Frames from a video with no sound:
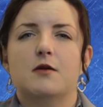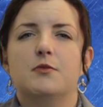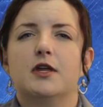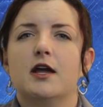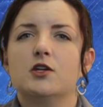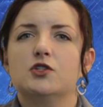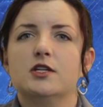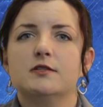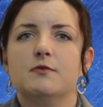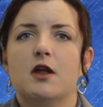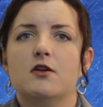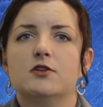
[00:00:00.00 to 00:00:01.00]
Because she's
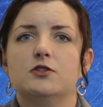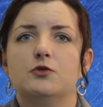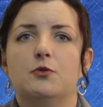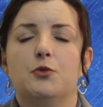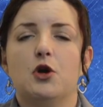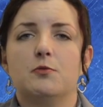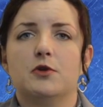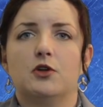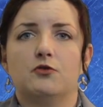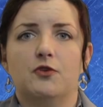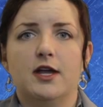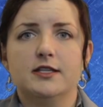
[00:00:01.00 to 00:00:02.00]
married to a
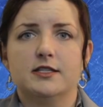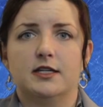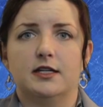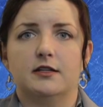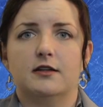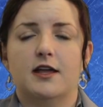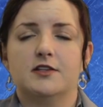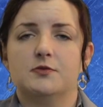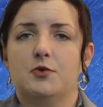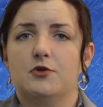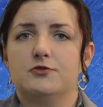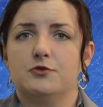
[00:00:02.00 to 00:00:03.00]
permanent resident as
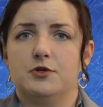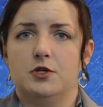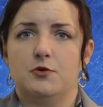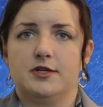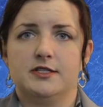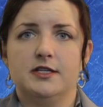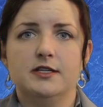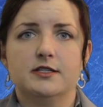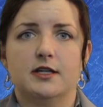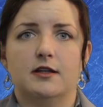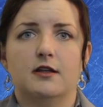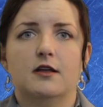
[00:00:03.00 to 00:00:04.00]
opposed to a U.S.
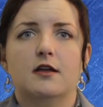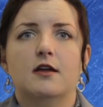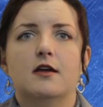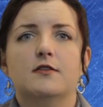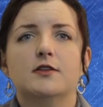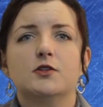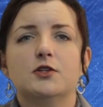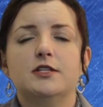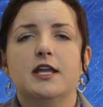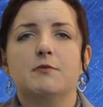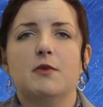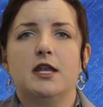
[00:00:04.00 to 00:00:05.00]
citizen, this could
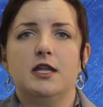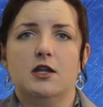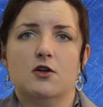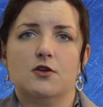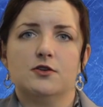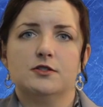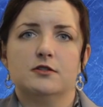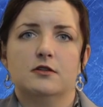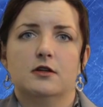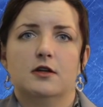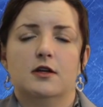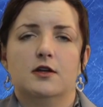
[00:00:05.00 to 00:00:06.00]
take many years
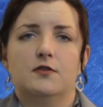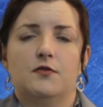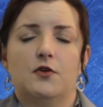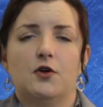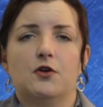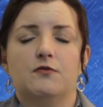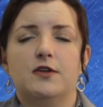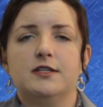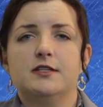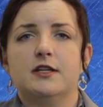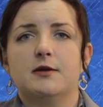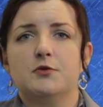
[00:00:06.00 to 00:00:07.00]
for her
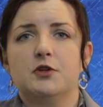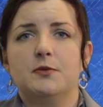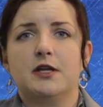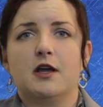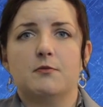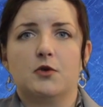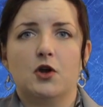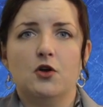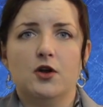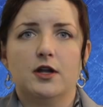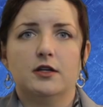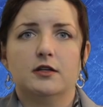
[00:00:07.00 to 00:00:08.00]
visa number to become
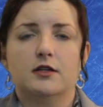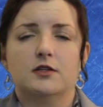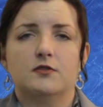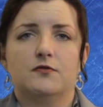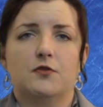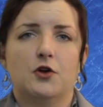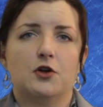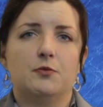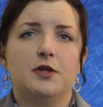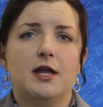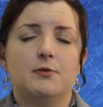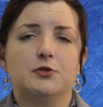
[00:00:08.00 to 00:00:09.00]
current for her to
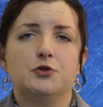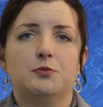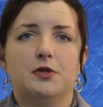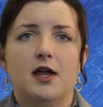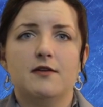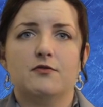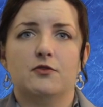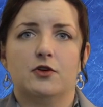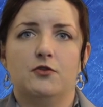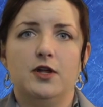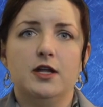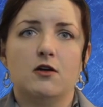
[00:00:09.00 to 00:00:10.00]
be able to apply for a
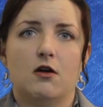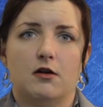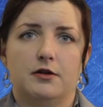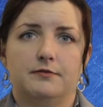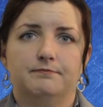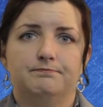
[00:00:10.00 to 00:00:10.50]
green card.